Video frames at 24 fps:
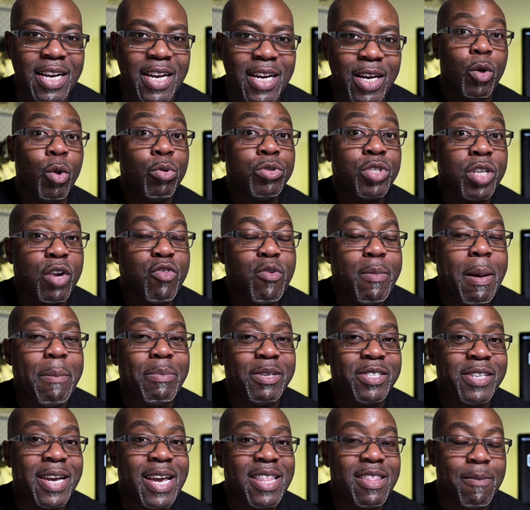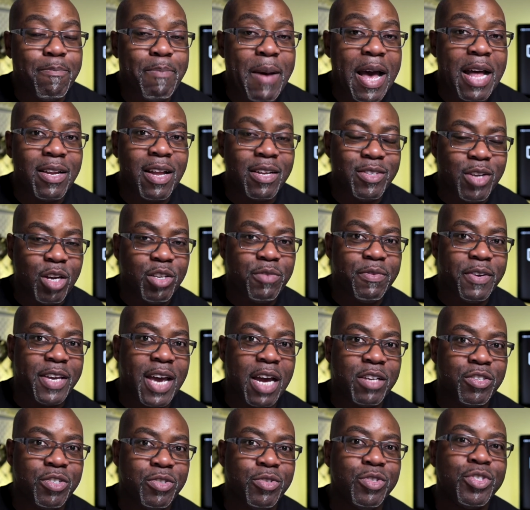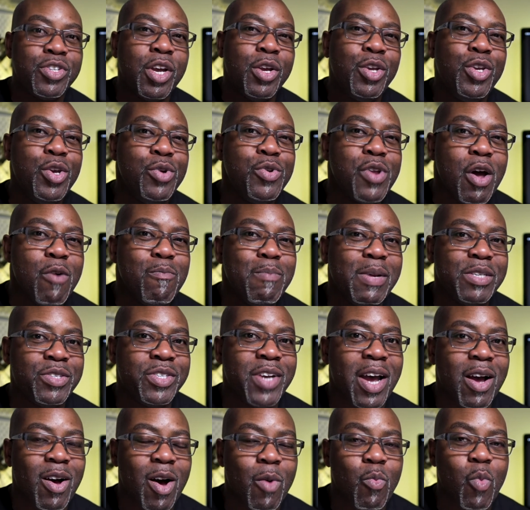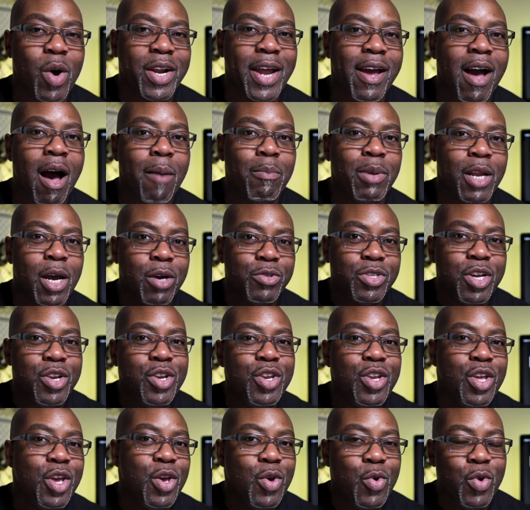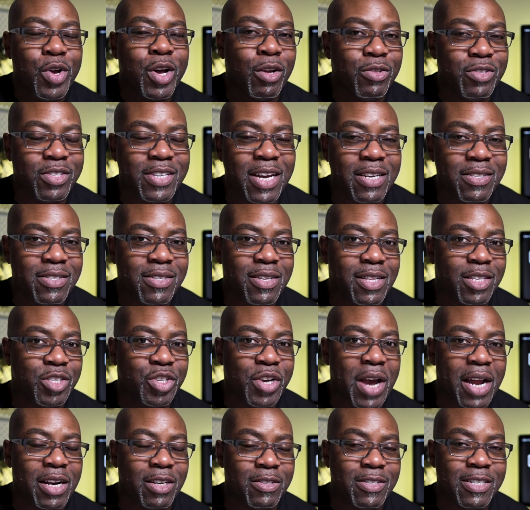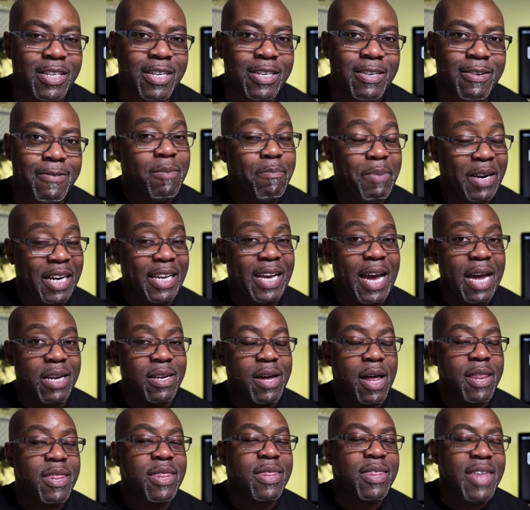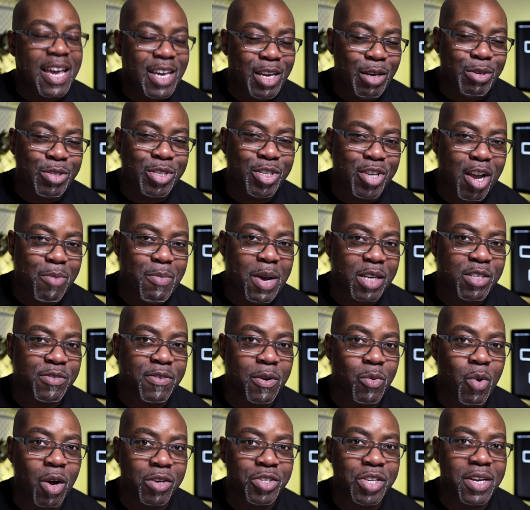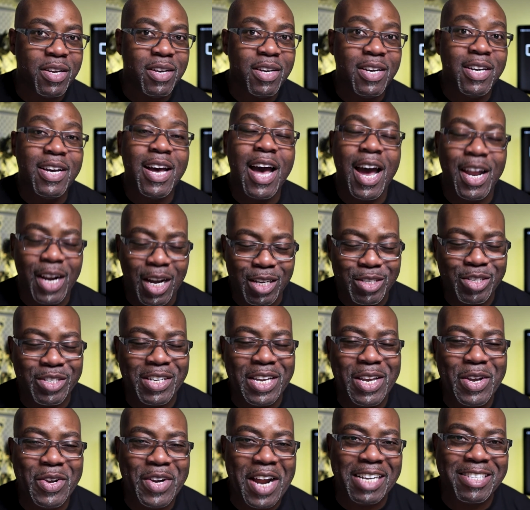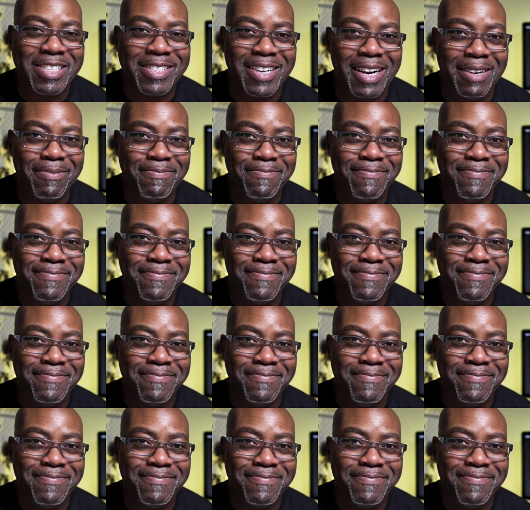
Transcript: Also remember to hit the bell notification so you don't miss out on when I upload new content to the channel. But again, thank you so much for watching, and I'll see you next time.